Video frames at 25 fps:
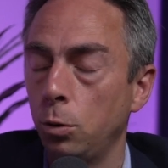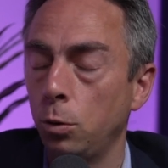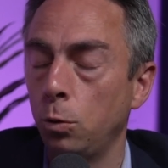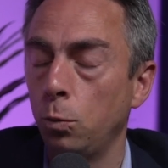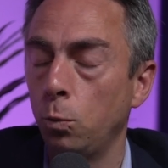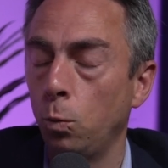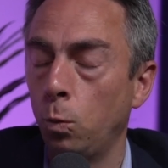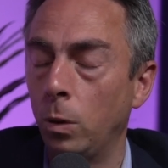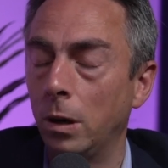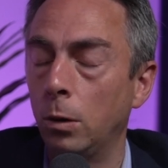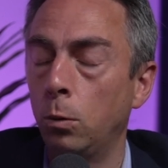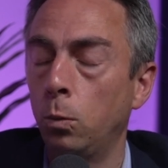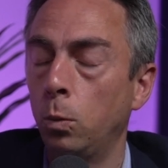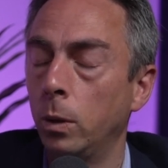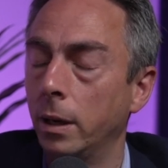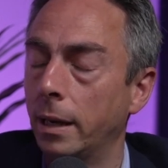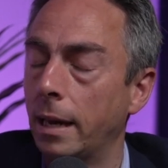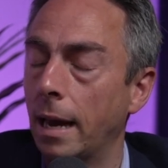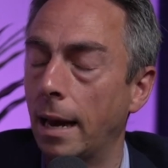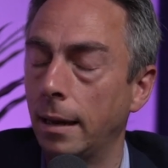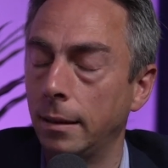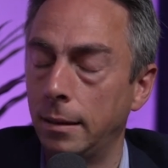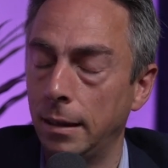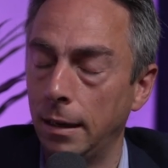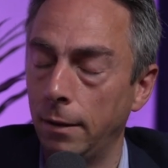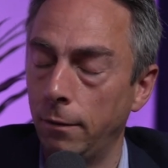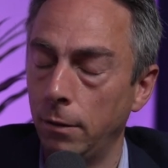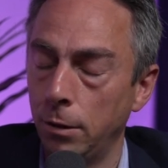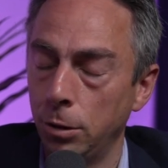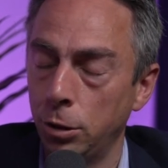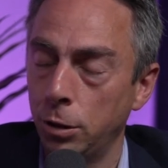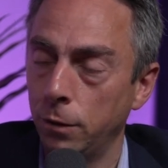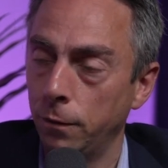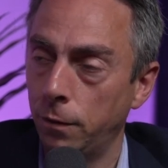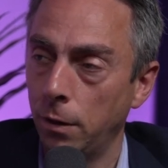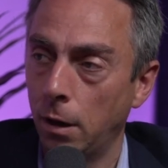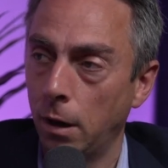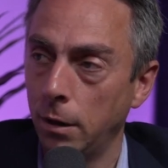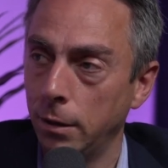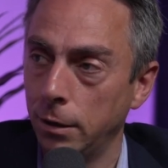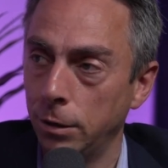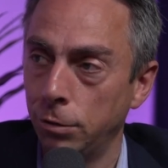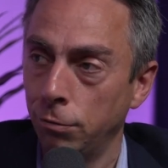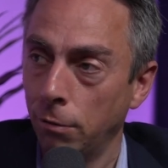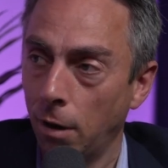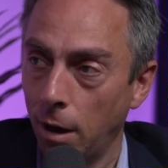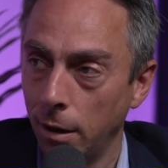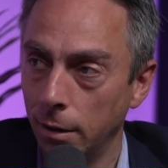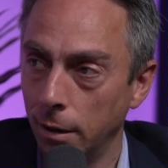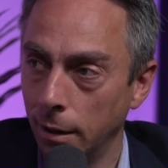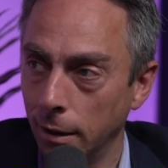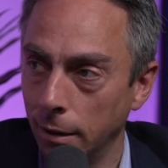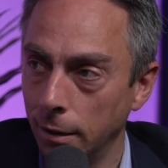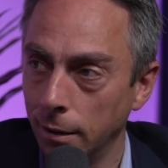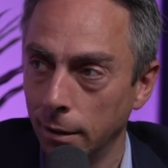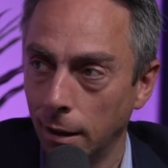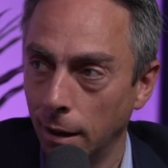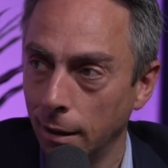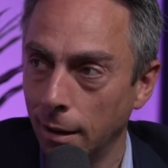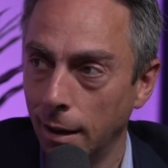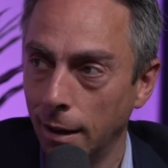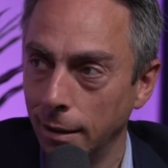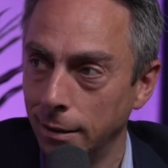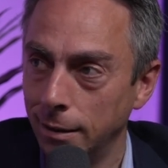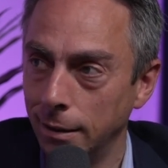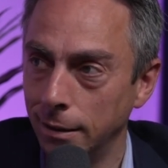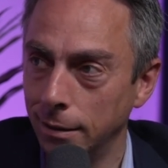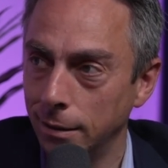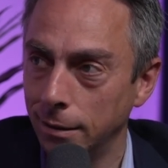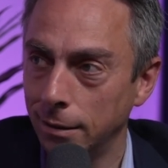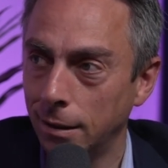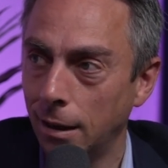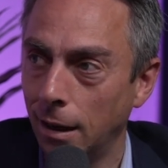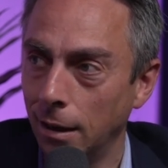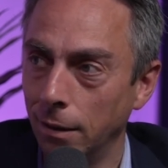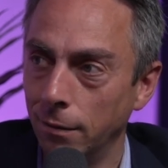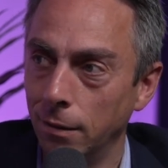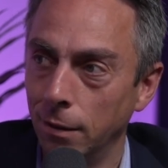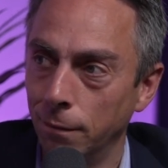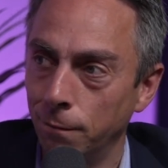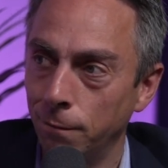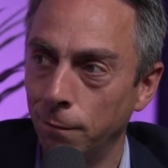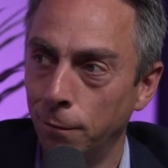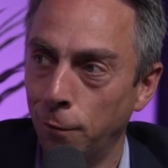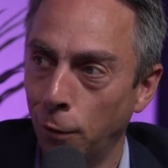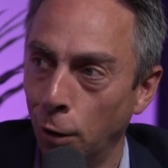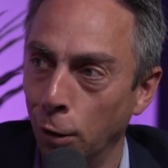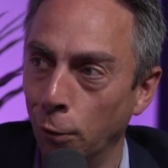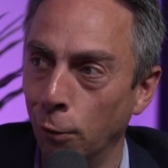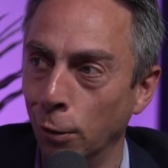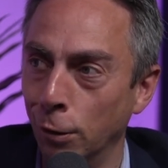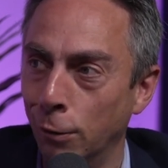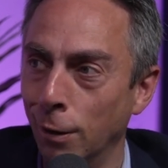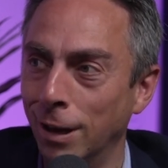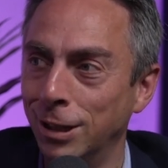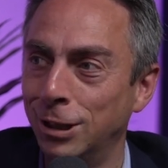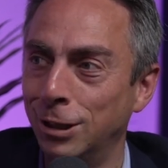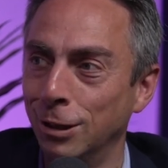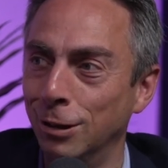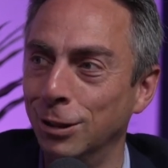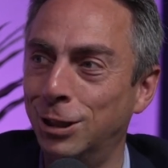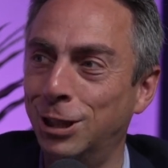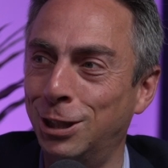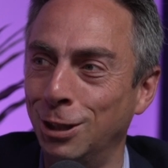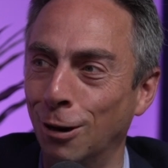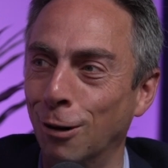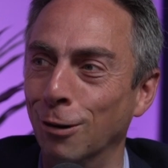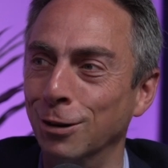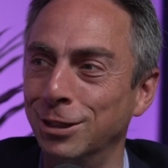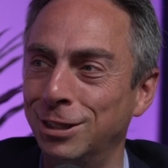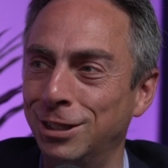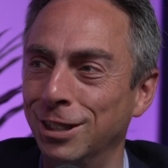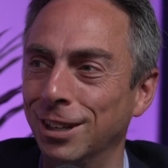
Will we get devolution for Hull riding? I guess is kind of the follow-on question of sorts.